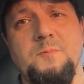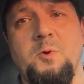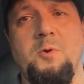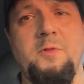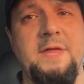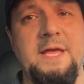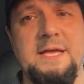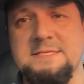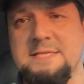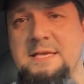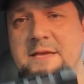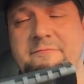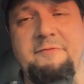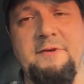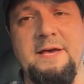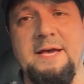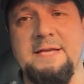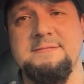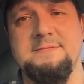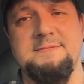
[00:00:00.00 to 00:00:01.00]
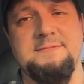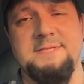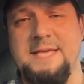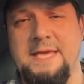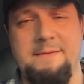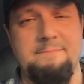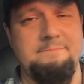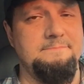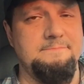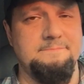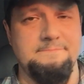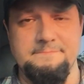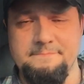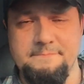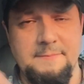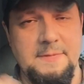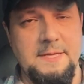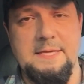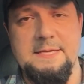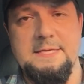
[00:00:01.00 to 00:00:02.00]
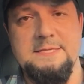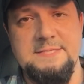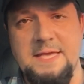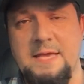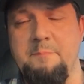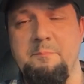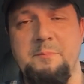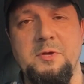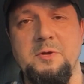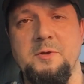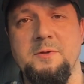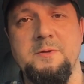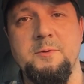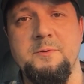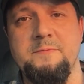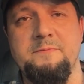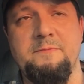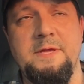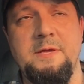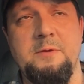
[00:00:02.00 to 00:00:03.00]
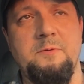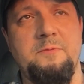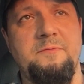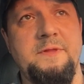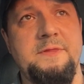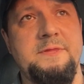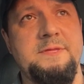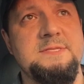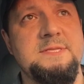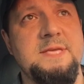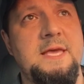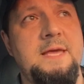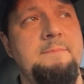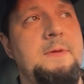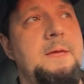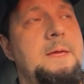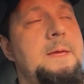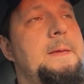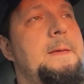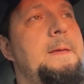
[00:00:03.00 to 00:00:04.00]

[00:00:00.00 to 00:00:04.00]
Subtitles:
or the SFX. Same build. It would fit the same.